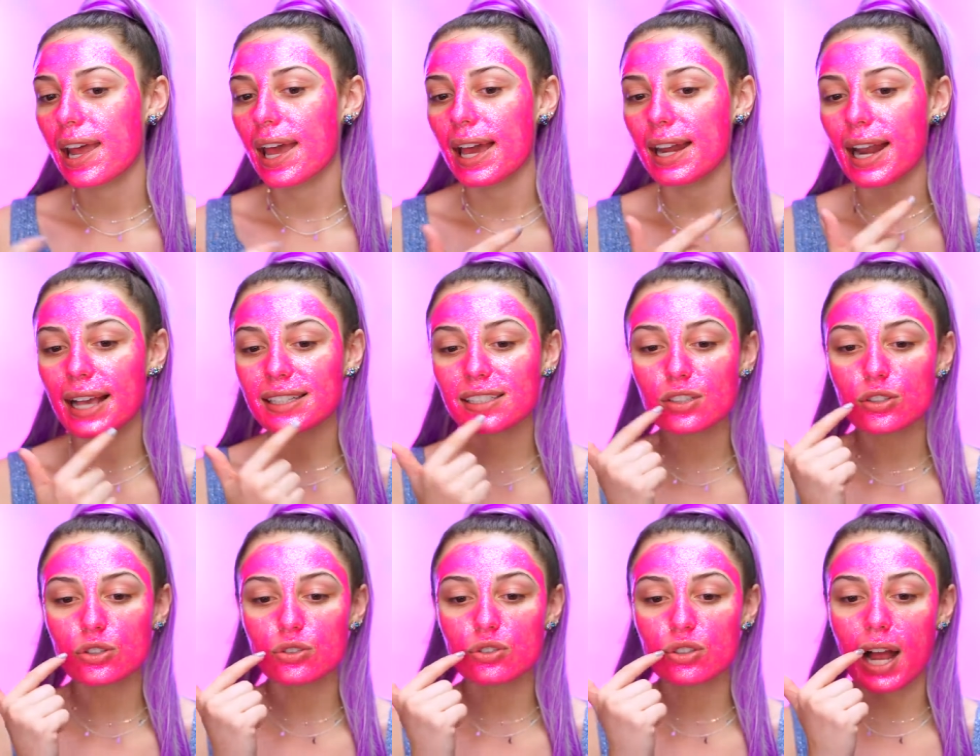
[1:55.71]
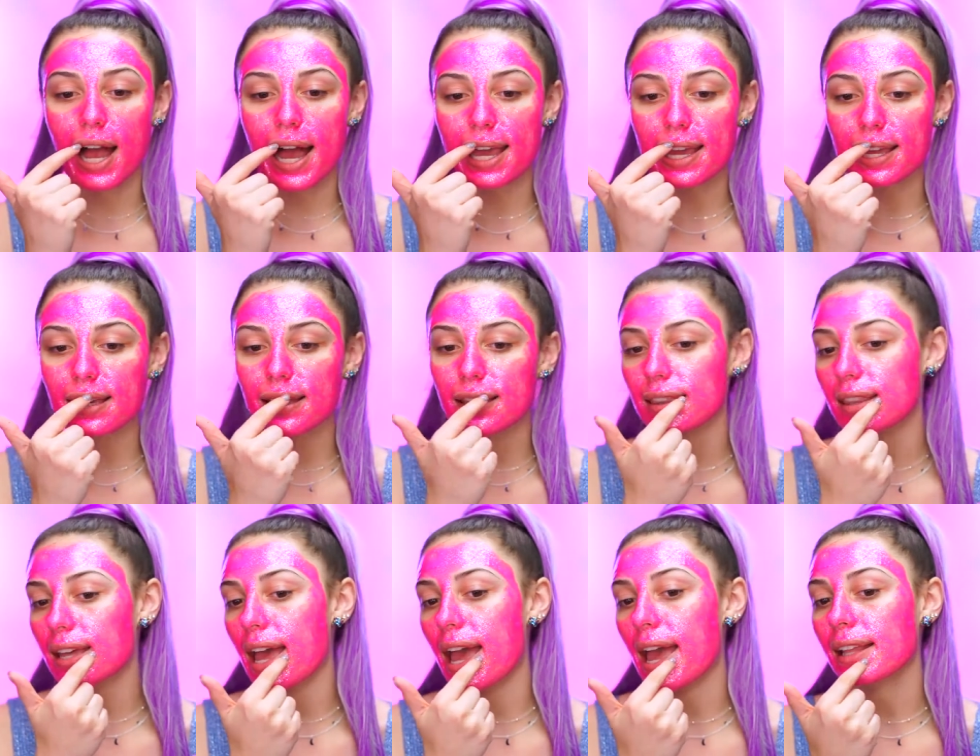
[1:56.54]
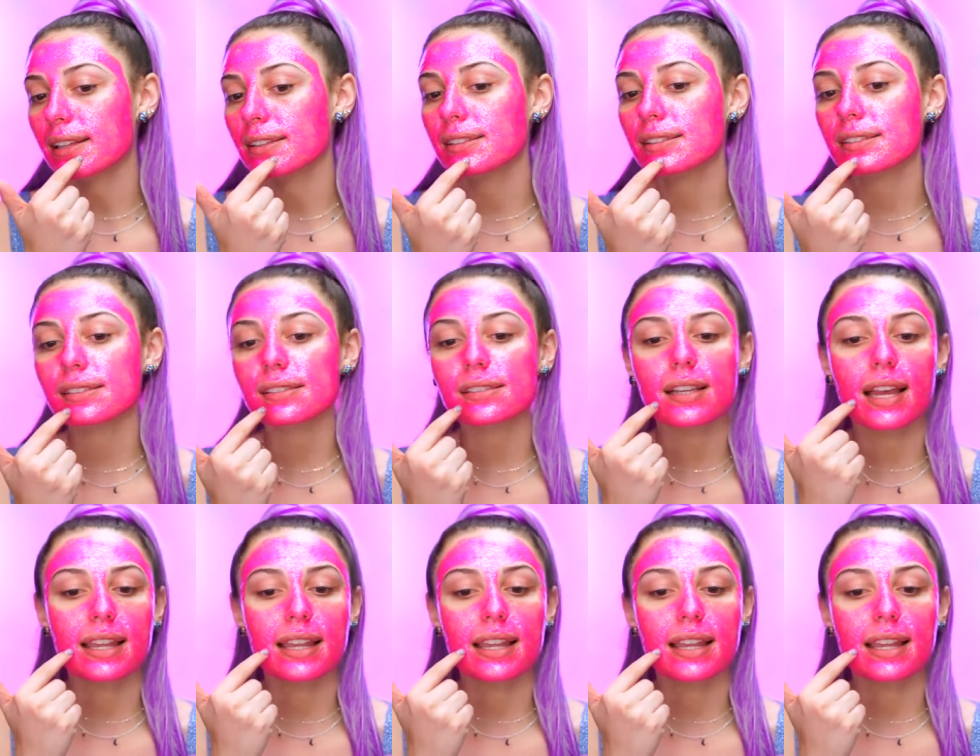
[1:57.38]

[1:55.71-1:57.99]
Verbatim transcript: And as it's drying, the ends